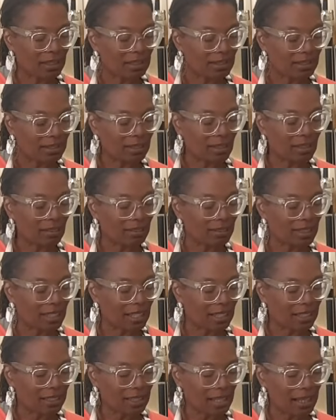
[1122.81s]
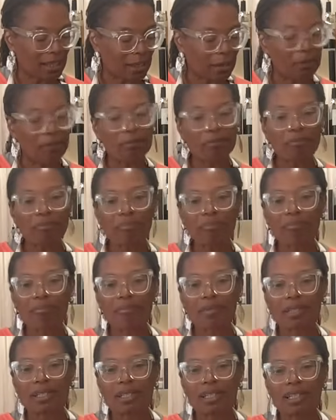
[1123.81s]
saute down
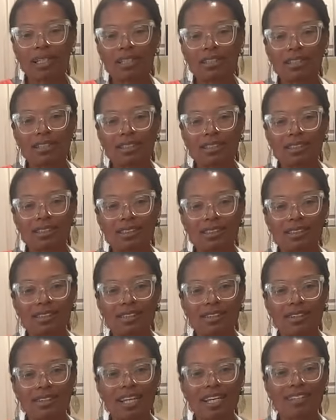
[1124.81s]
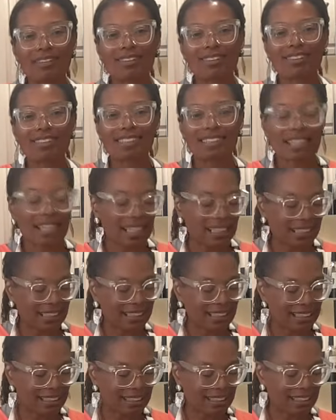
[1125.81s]
to go down to a
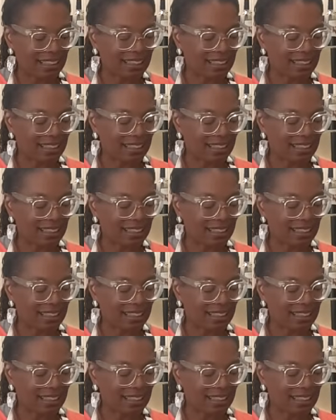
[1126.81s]
nice